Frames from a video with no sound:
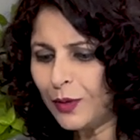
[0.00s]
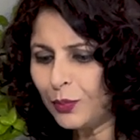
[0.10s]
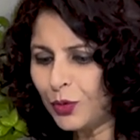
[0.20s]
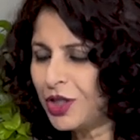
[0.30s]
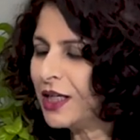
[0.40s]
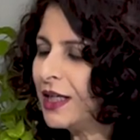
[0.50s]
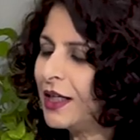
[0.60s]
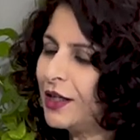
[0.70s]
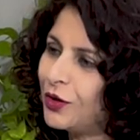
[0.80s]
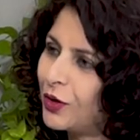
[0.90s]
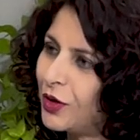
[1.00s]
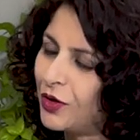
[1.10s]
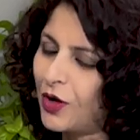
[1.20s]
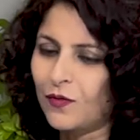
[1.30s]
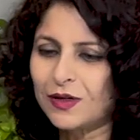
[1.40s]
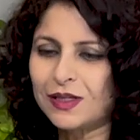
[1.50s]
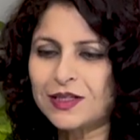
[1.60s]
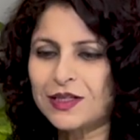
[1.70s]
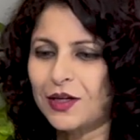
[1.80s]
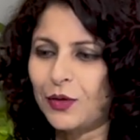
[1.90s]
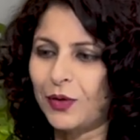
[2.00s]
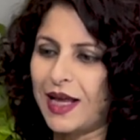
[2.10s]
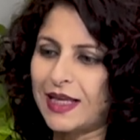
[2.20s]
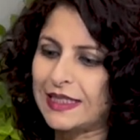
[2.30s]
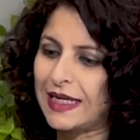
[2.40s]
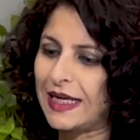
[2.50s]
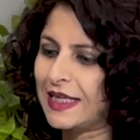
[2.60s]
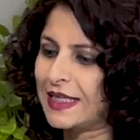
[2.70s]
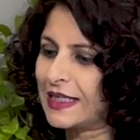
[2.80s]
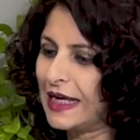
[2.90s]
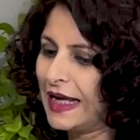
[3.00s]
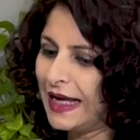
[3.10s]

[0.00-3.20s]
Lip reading: putting in your novels, in your essays,